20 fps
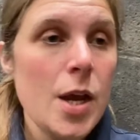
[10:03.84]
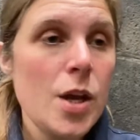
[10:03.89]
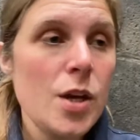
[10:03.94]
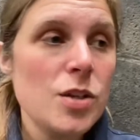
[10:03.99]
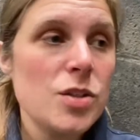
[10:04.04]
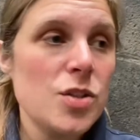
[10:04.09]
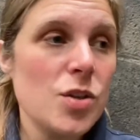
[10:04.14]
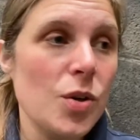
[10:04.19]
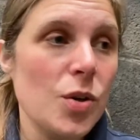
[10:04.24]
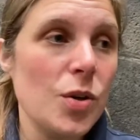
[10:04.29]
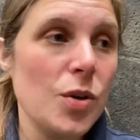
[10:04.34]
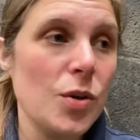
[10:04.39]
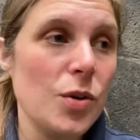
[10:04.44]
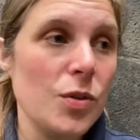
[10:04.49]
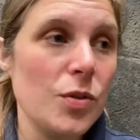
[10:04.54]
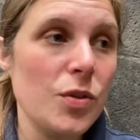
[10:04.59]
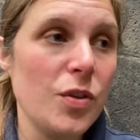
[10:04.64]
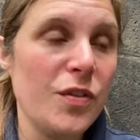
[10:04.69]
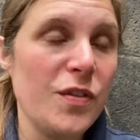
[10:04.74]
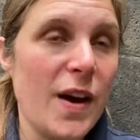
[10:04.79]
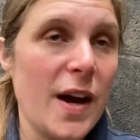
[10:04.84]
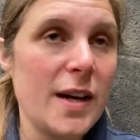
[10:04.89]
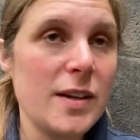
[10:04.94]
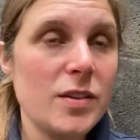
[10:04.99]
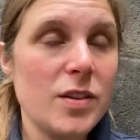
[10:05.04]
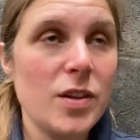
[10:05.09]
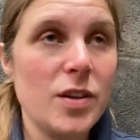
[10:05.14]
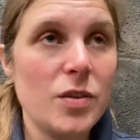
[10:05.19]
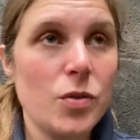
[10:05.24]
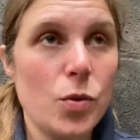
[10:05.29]
So the
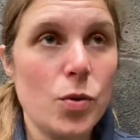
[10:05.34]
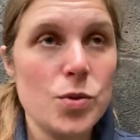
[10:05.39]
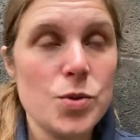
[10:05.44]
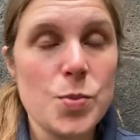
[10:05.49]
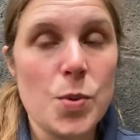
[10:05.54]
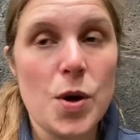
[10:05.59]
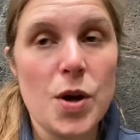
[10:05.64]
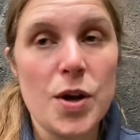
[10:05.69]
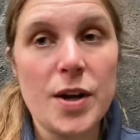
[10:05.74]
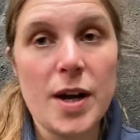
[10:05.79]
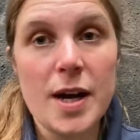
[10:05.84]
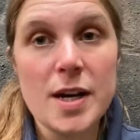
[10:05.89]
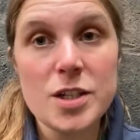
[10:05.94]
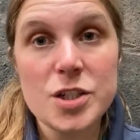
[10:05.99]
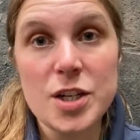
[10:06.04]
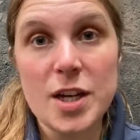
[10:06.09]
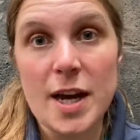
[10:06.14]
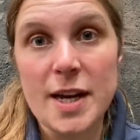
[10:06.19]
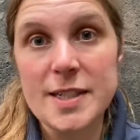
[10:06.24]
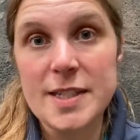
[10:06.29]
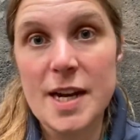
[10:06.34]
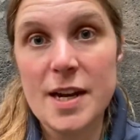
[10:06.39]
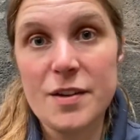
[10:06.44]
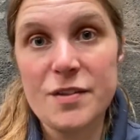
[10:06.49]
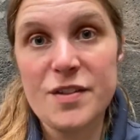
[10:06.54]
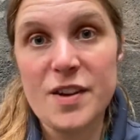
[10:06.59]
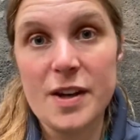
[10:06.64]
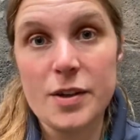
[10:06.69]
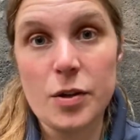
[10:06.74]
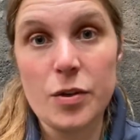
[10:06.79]
fact that those weren't actually
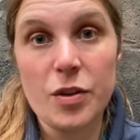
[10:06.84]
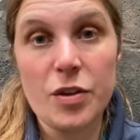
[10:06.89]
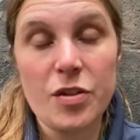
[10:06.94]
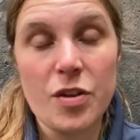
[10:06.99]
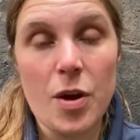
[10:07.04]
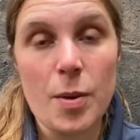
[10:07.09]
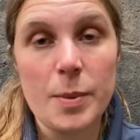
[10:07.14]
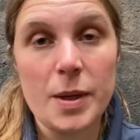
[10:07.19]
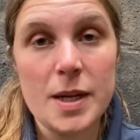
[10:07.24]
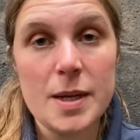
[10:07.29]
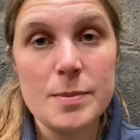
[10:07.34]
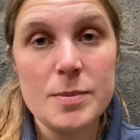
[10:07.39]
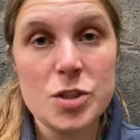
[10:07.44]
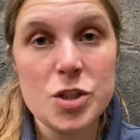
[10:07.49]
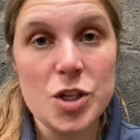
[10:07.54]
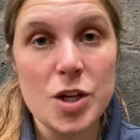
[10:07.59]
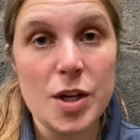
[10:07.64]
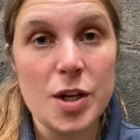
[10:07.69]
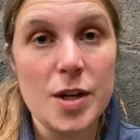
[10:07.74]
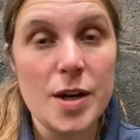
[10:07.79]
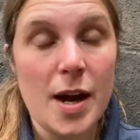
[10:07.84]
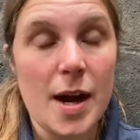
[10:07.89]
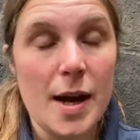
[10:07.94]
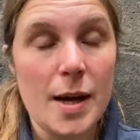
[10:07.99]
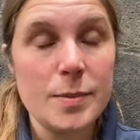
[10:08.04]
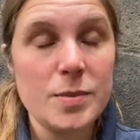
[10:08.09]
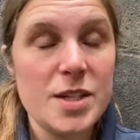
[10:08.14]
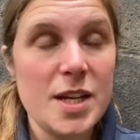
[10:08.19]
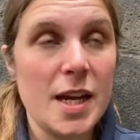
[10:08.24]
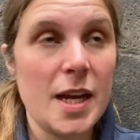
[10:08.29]
identified on the thermal imaging,
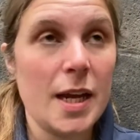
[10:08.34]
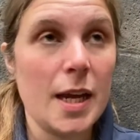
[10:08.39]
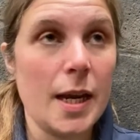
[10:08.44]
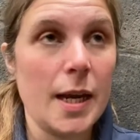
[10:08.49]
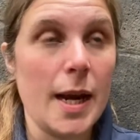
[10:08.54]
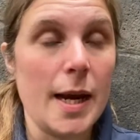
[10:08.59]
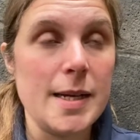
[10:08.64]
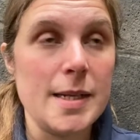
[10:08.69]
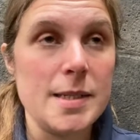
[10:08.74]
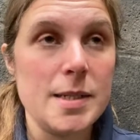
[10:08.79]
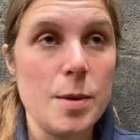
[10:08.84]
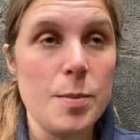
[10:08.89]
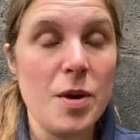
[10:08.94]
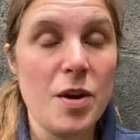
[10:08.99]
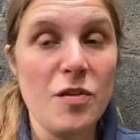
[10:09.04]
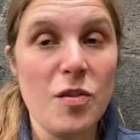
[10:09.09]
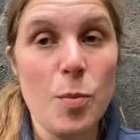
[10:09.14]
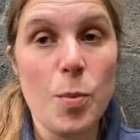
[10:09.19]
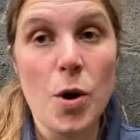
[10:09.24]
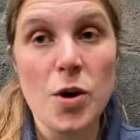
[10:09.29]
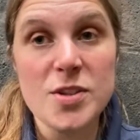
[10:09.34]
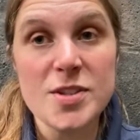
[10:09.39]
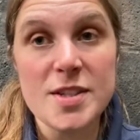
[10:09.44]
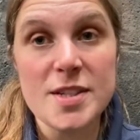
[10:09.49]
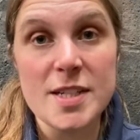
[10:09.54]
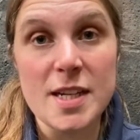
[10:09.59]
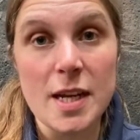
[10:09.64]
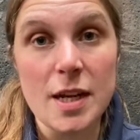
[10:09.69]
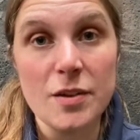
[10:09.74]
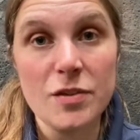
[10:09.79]
I'm taking as a bit of a
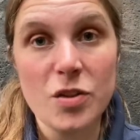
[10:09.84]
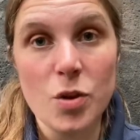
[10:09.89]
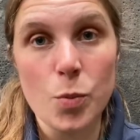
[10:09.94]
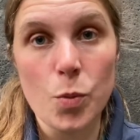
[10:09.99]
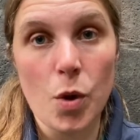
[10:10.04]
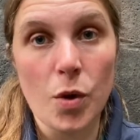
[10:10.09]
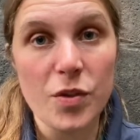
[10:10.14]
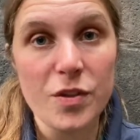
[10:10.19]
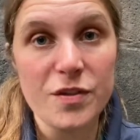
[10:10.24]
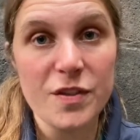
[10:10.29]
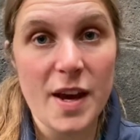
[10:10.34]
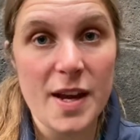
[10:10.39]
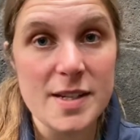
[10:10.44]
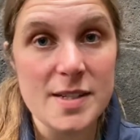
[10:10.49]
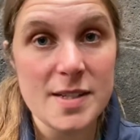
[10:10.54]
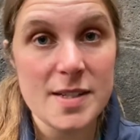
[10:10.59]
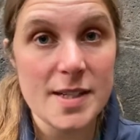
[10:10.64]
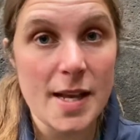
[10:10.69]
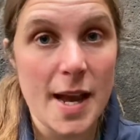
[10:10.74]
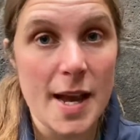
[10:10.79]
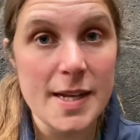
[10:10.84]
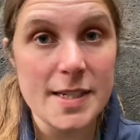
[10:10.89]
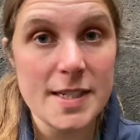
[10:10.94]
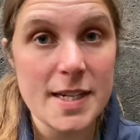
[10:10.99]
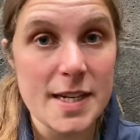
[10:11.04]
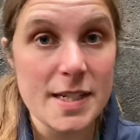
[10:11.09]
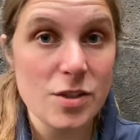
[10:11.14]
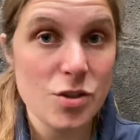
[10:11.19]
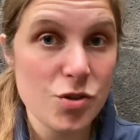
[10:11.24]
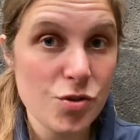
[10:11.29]
positive that what the vet has said
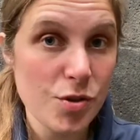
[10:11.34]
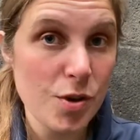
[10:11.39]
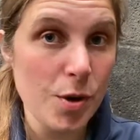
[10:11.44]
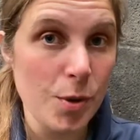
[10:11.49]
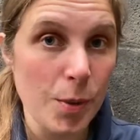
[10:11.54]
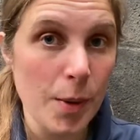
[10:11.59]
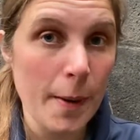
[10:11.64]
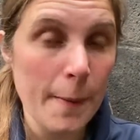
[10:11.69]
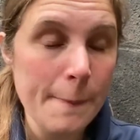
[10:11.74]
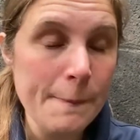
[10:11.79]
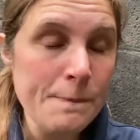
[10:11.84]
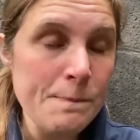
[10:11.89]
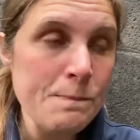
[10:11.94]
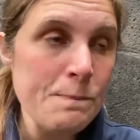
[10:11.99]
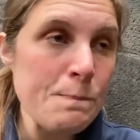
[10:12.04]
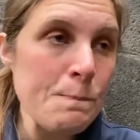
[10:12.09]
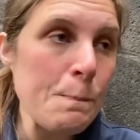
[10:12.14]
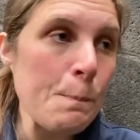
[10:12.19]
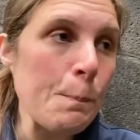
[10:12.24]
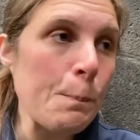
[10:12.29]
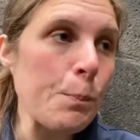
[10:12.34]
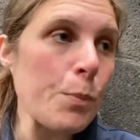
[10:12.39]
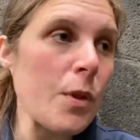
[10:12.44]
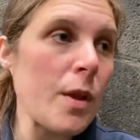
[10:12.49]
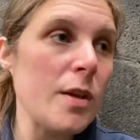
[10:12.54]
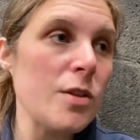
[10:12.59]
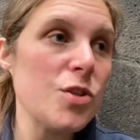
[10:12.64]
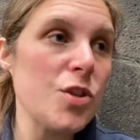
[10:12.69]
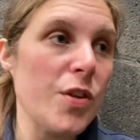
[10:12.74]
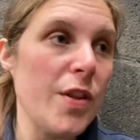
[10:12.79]
is true.
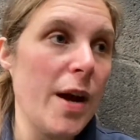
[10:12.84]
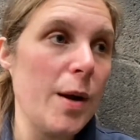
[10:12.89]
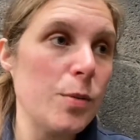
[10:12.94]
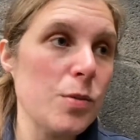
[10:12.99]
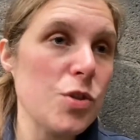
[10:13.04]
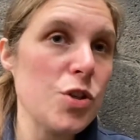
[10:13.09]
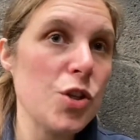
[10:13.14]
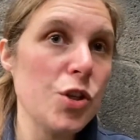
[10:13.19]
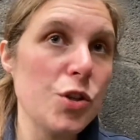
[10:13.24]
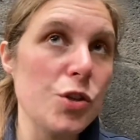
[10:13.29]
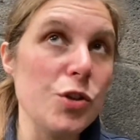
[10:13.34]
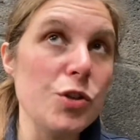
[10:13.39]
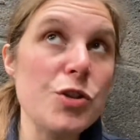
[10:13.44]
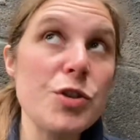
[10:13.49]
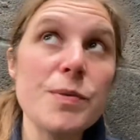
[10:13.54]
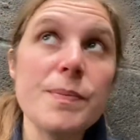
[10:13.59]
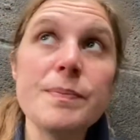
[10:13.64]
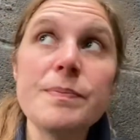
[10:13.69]
So that was good.